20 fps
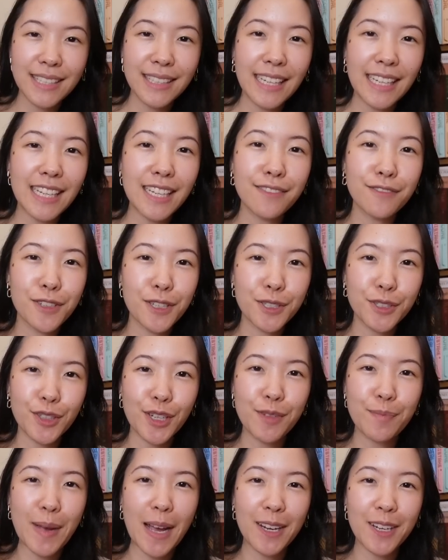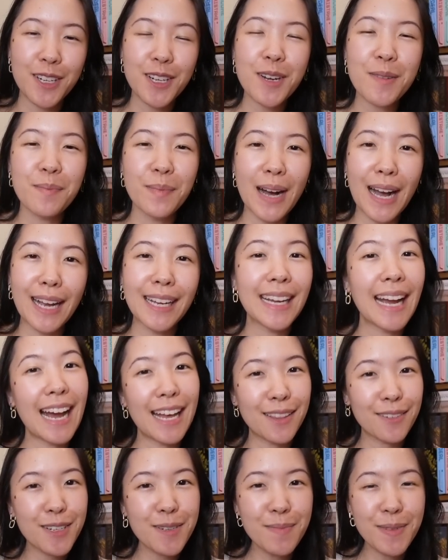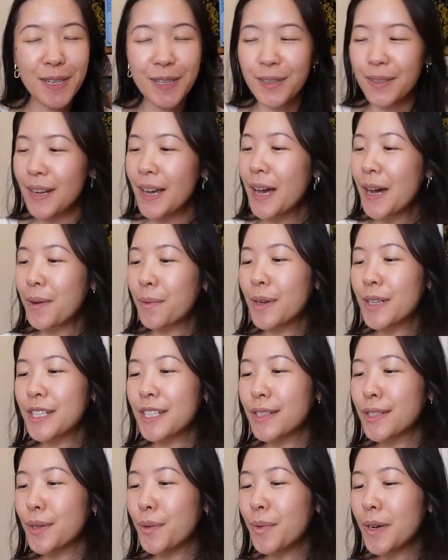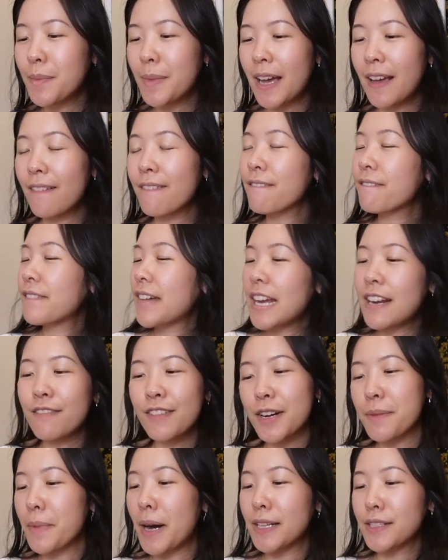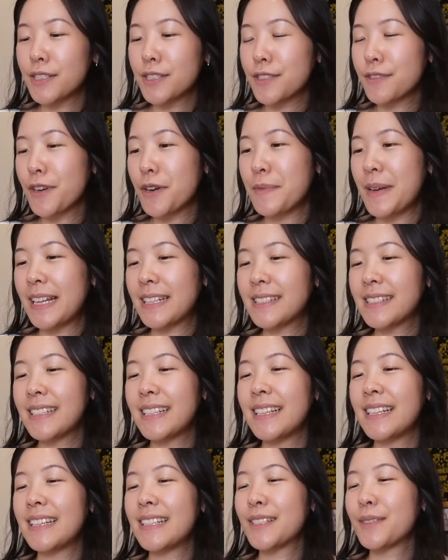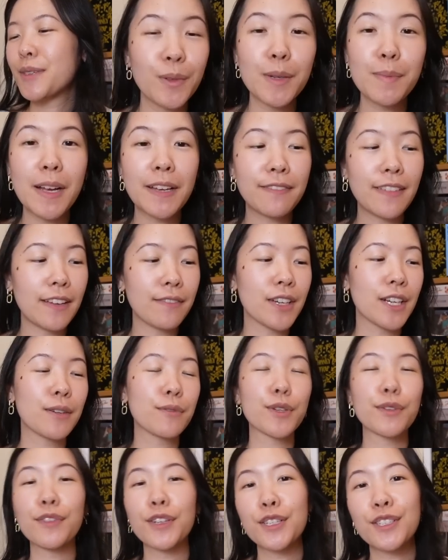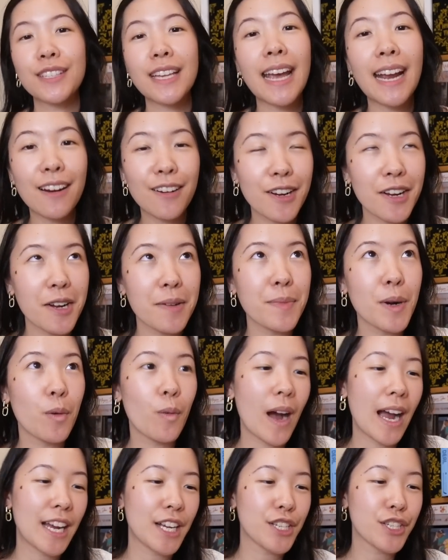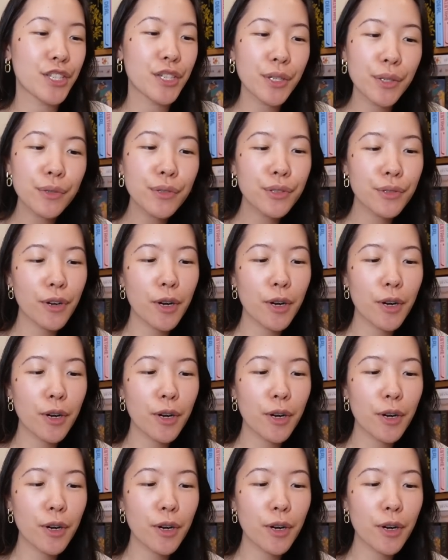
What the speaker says: A Lady of Rooksgrave Manor by Catherine Moon, which is one of my favorite monster romances, one of my favorite reverse harem why I choose